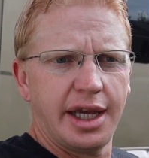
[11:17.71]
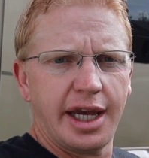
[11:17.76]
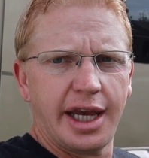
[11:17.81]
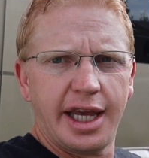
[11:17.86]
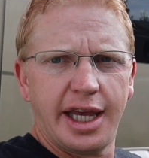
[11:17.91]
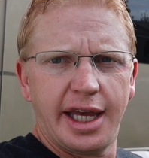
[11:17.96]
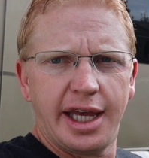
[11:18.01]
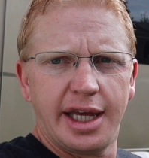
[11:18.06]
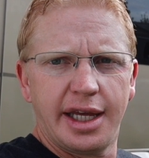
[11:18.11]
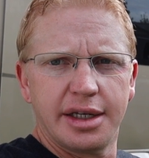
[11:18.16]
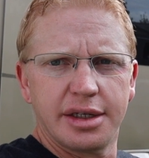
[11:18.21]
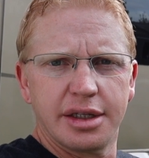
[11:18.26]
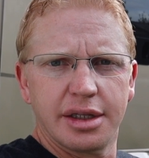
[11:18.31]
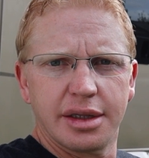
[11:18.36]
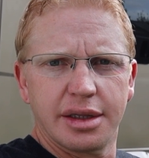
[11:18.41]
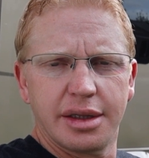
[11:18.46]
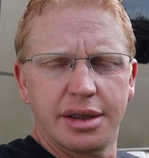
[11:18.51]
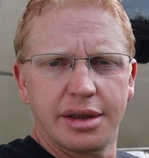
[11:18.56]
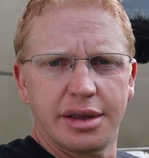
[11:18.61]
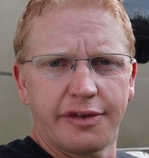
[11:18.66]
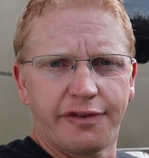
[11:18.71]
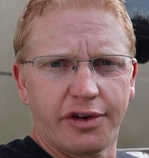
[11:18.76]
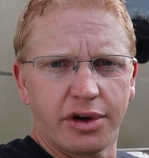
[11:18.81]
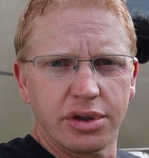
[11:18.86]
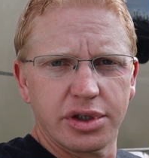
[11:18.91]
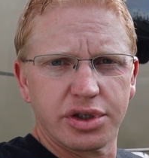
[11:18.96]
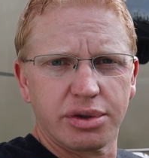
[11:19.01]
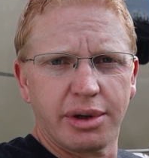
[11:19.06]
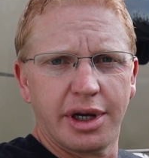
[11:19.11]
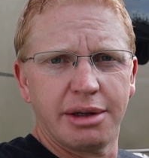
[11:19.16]
And the
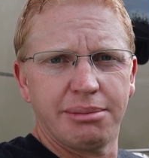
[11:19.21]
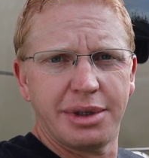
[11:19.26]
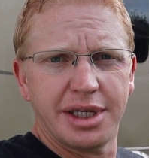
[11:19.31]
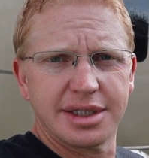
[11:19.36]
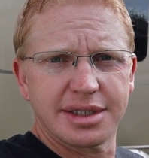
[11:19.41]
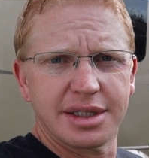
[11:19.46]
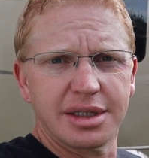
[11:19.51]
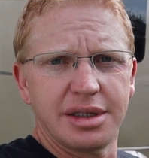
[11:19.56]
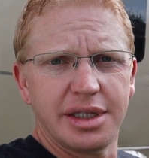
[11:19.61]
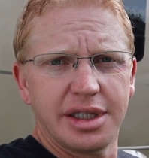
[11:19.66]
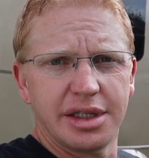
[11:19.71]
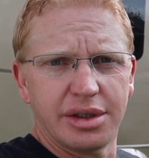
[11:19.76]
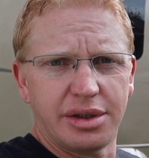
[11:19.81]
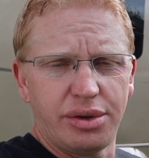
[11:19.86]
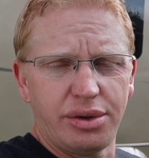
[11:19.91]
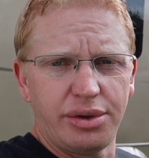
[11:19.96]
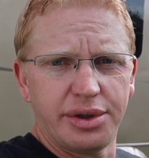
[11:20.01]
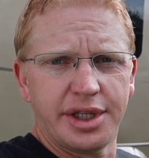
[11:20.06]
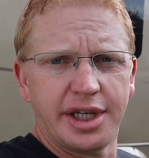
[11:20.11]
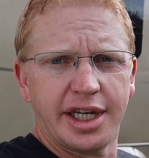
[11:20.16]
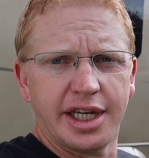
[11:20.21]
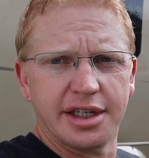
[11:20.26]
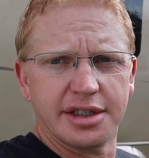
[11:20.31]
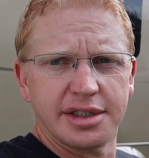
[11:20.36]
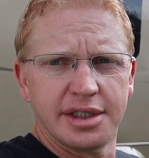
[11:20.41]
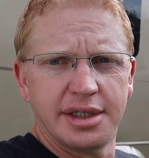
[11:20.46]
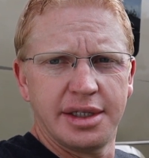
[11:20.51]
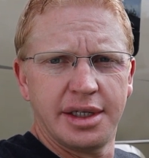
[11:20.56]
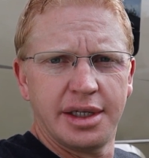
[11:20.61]
furnace ran basically the whole night.